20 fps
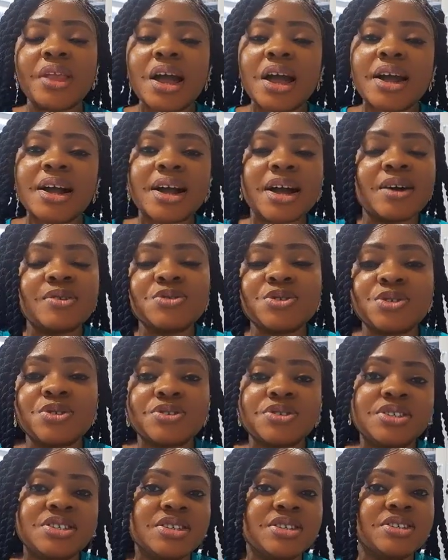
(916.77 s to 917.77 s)
and count
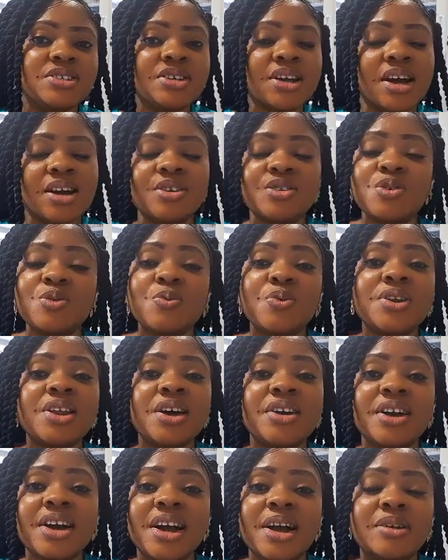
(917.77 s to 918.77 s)
your teeth and know
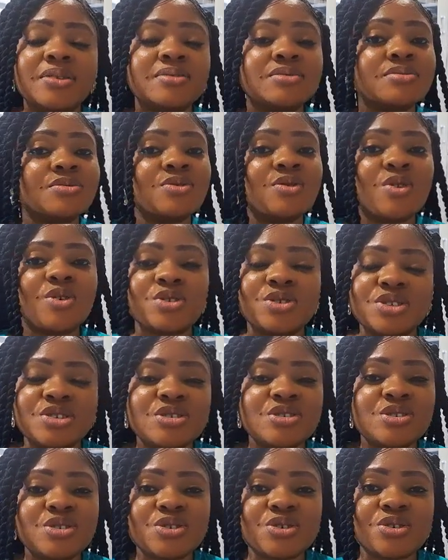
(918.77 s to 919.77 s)
whether you can
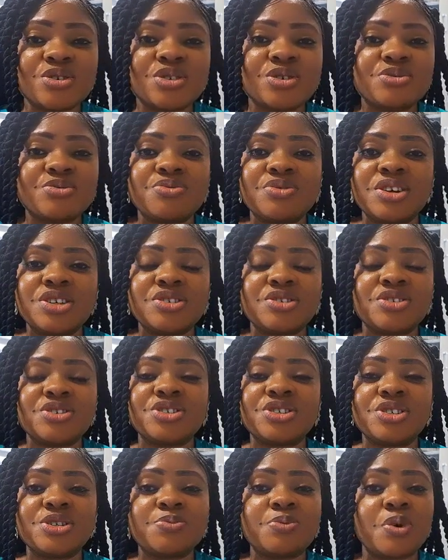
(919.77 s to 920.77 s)
continue such
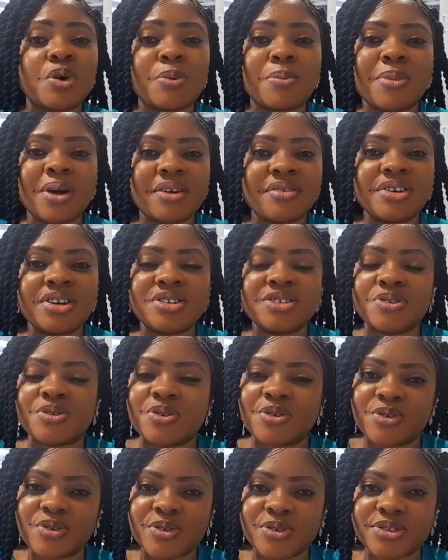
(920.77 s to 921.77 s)
relationship or marriage
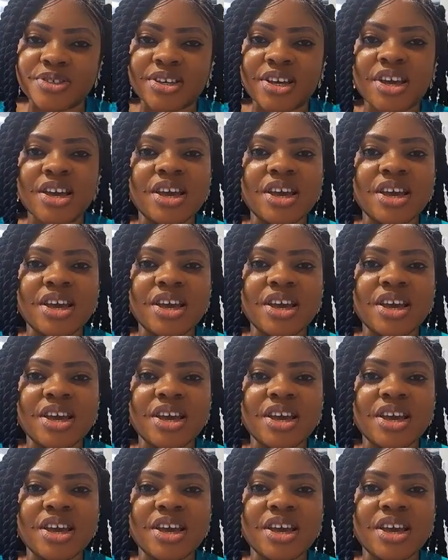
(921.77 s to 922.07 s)
or not.